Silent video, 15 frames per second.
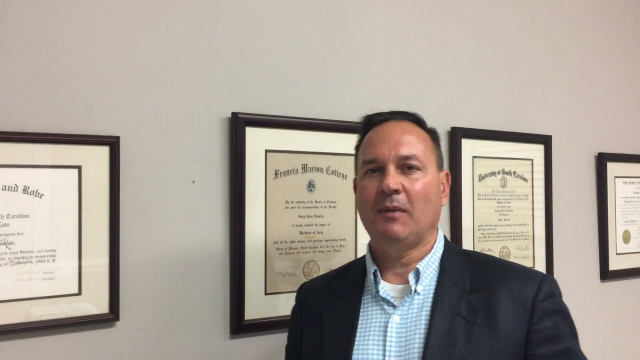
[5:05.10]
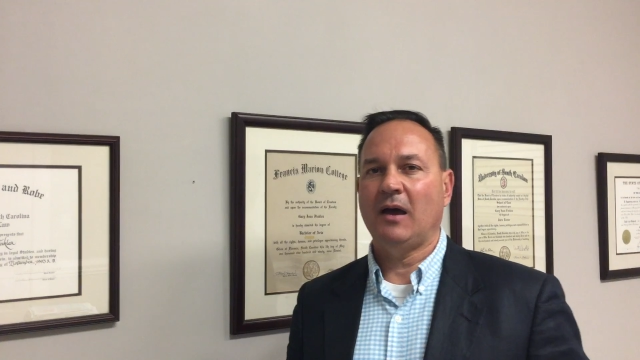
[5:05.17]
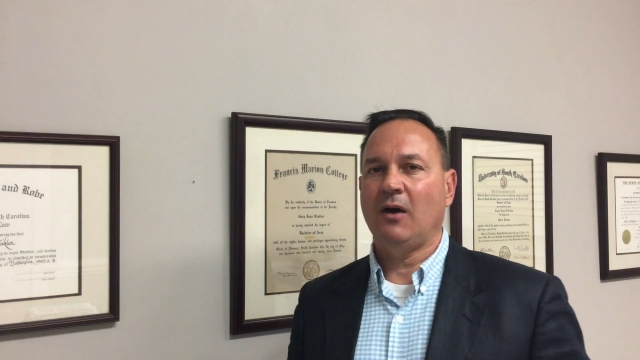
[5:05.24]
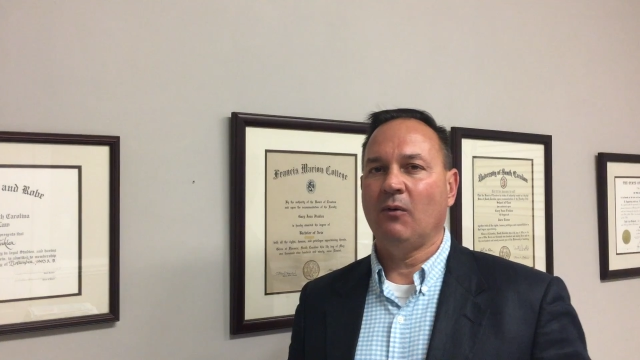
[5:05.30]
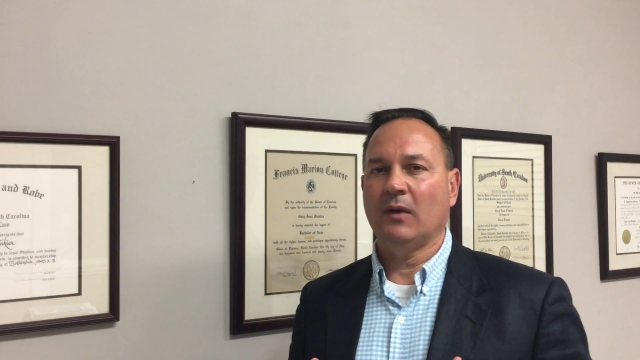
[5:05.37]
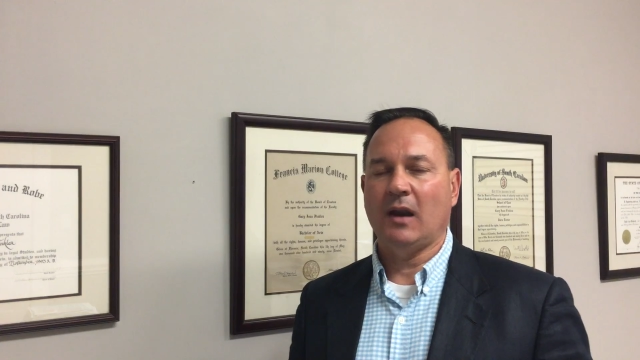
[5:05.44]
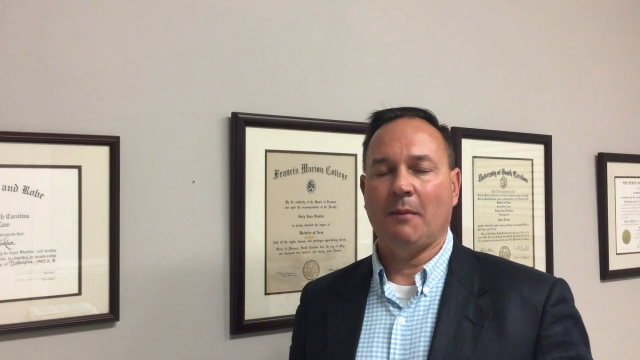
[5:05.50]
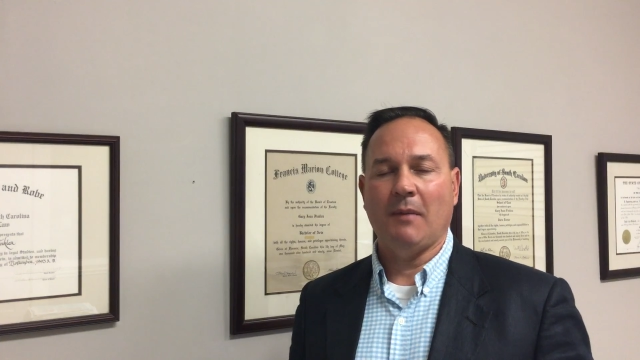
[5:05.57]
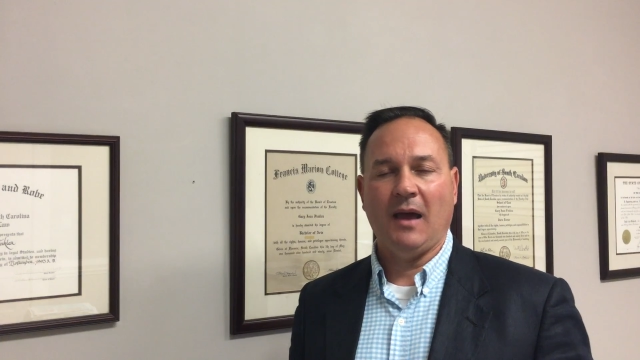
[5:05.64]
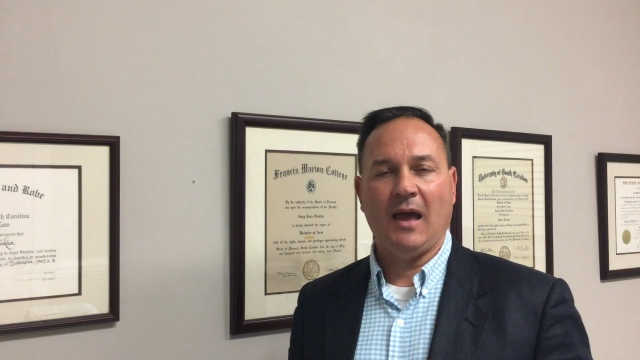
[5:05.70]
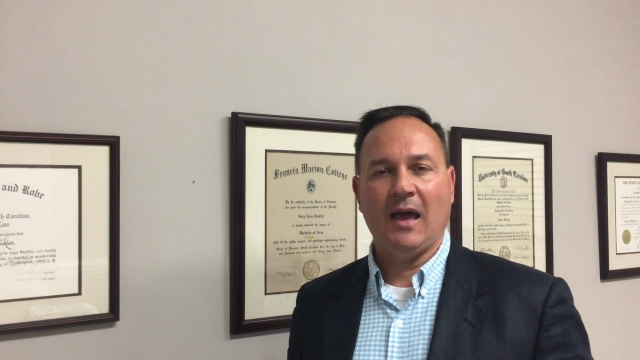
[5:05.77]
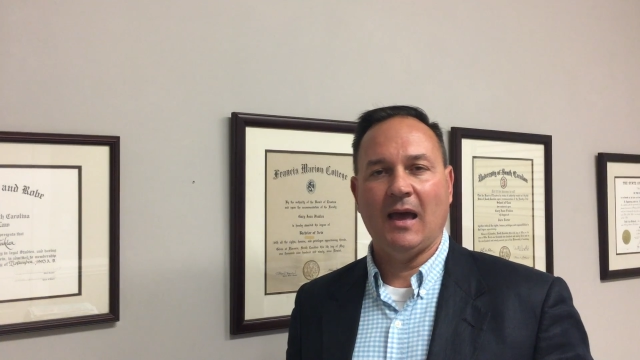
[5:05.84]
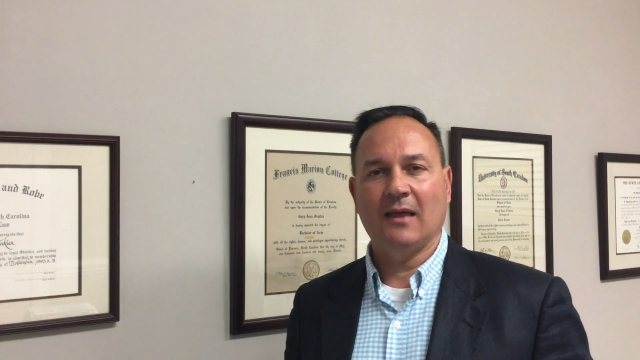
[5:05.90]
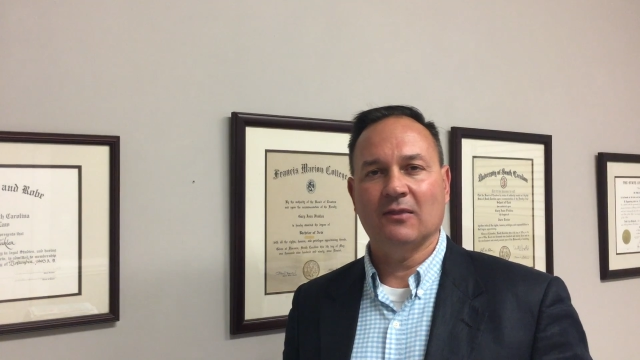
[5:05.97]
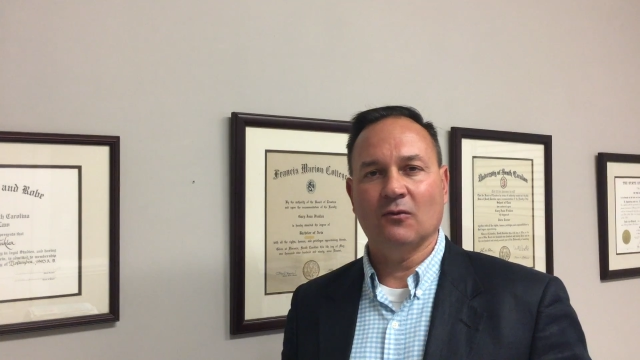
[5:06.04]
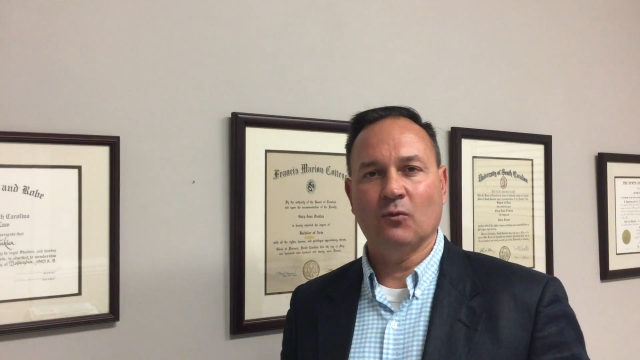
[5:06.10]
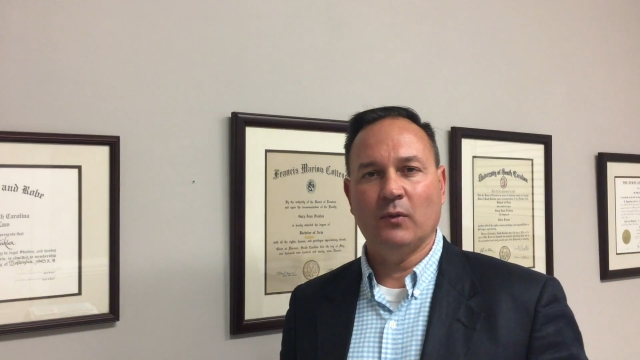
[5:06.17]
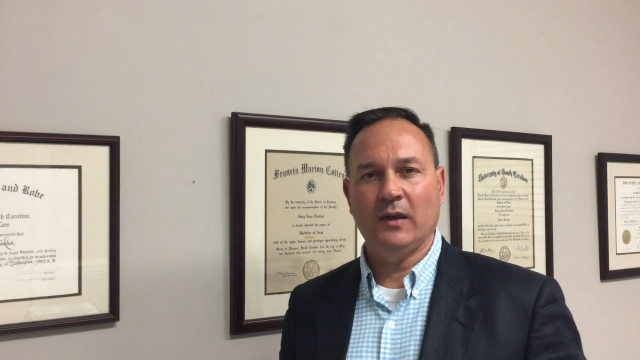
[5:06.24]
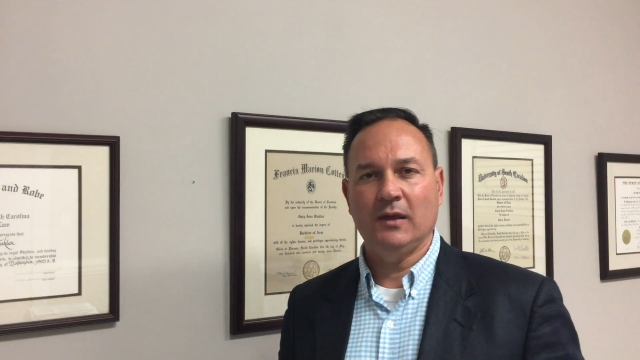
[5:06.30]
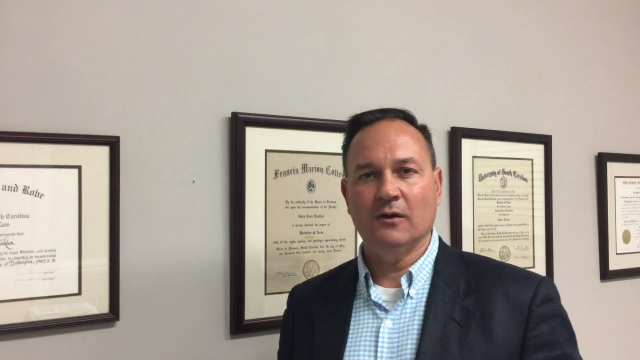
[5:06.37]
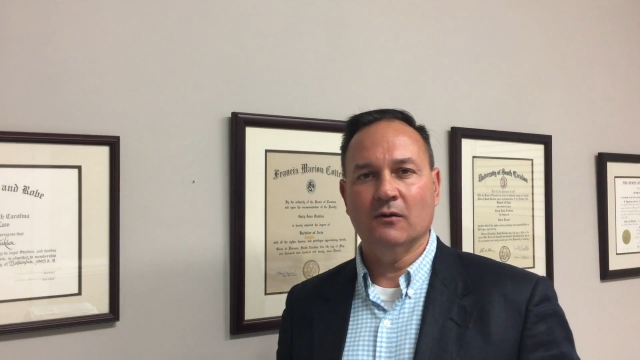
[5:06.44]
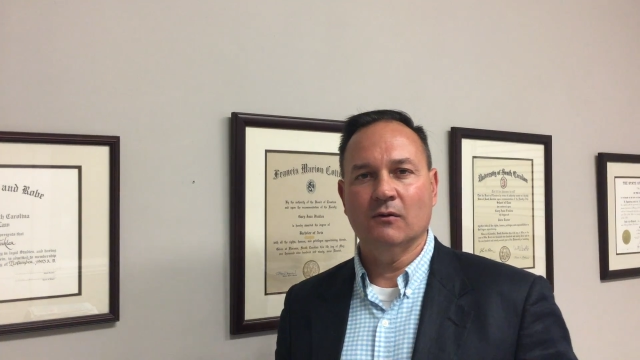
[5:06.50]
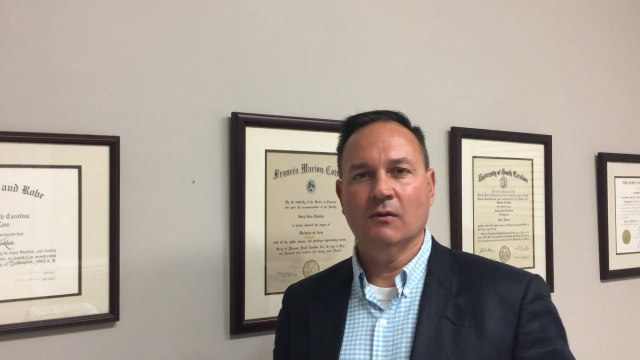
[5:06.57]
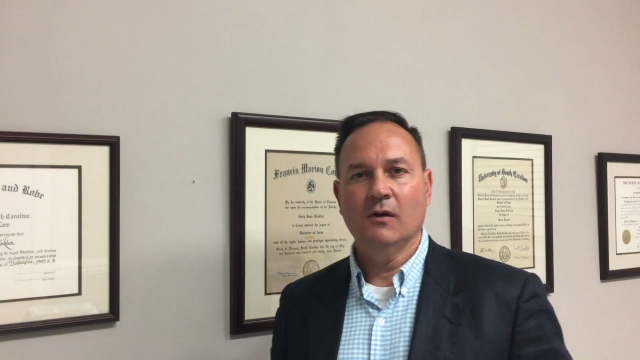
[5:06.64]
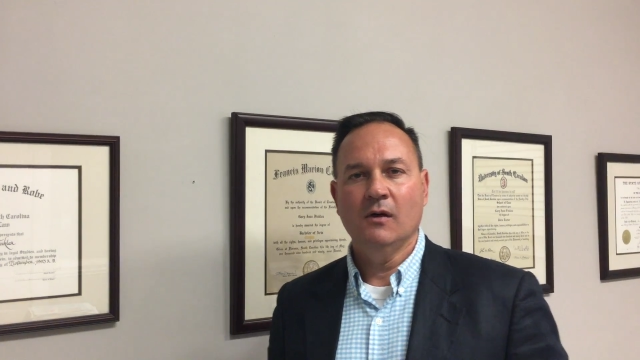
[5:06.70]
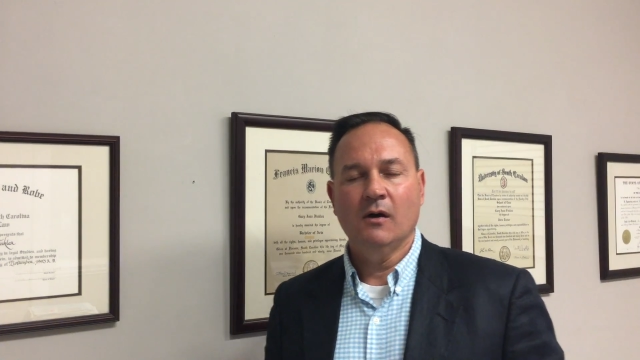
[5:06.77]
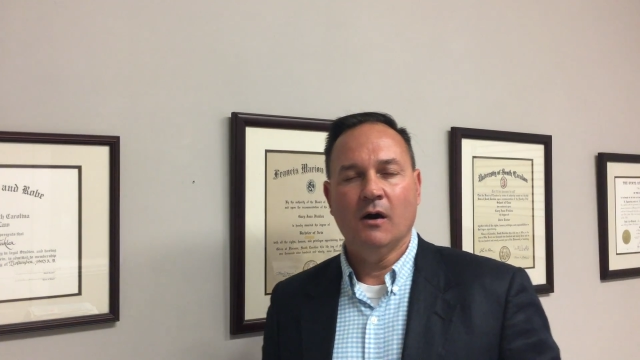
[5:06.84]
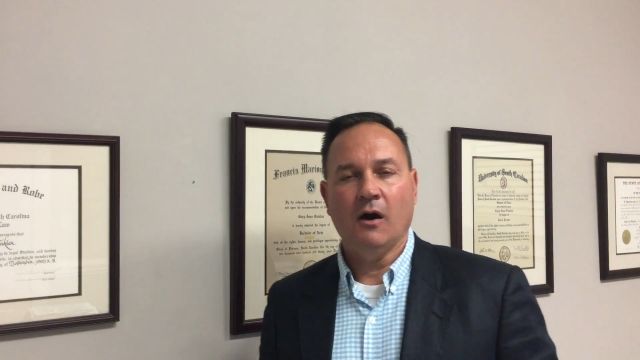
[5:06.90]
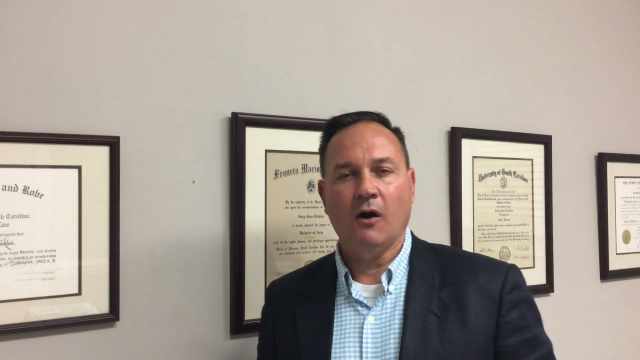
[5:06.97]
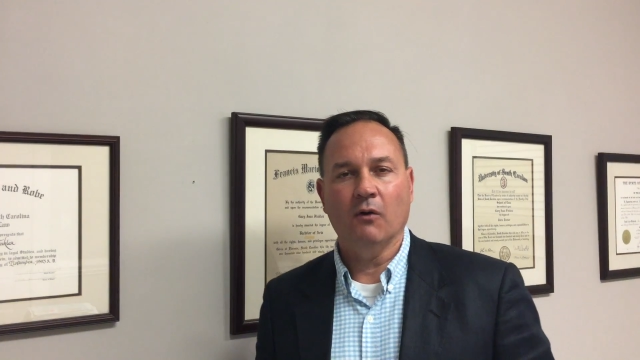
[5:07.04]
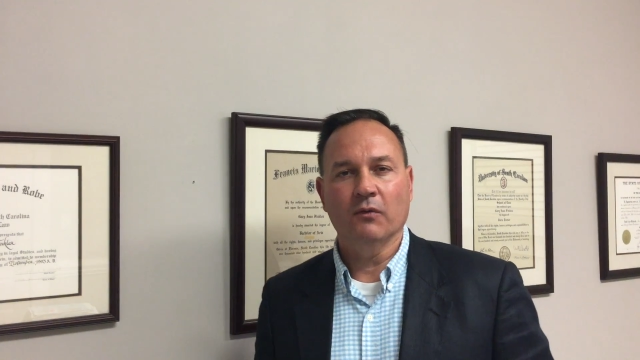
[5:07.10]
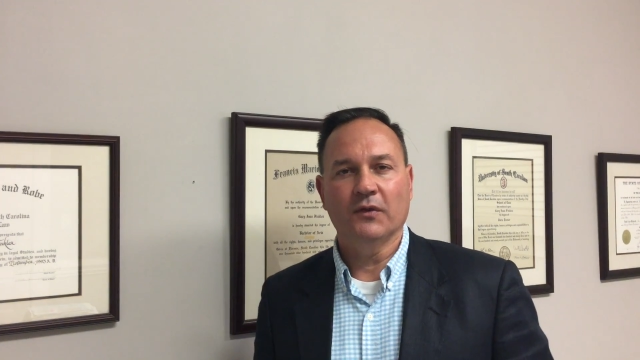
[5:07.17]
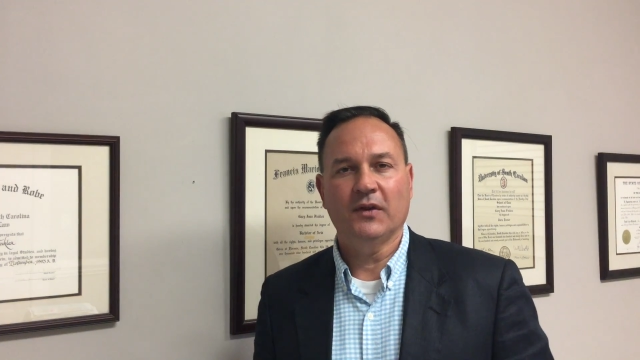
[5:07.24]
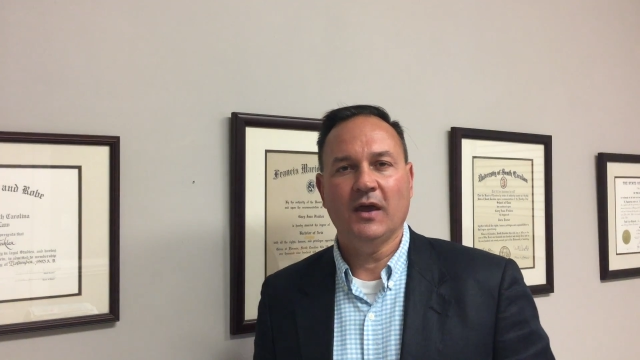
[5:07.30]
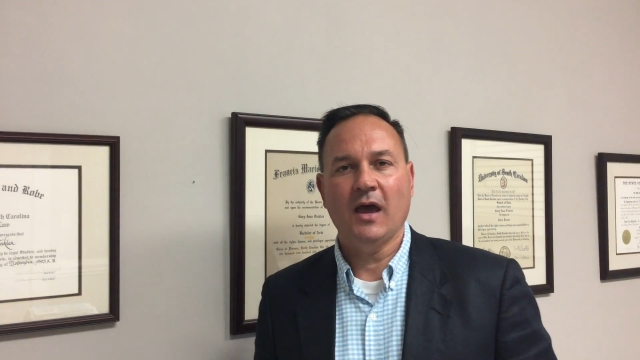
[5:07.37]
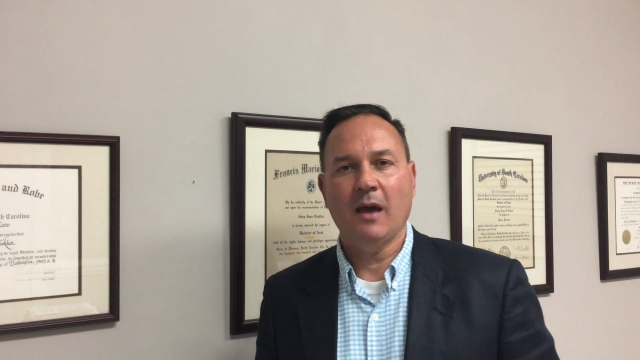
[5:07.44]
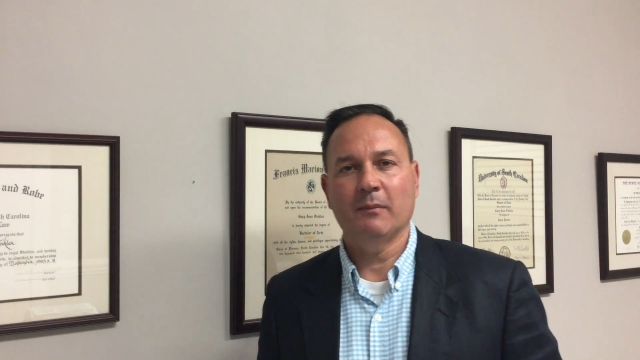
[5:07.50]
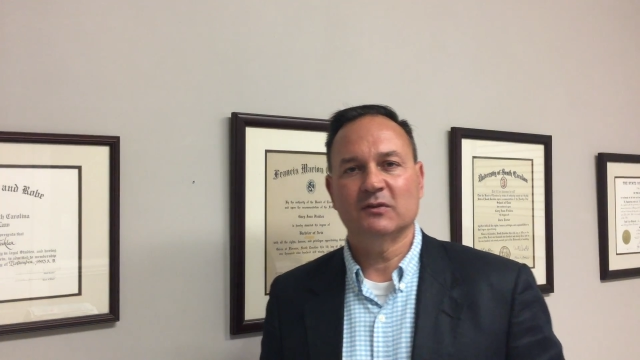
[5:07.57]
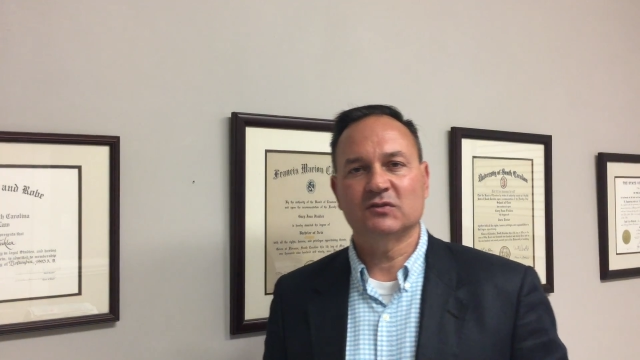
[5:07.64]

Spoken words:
about when I'm behind the wheel all the time.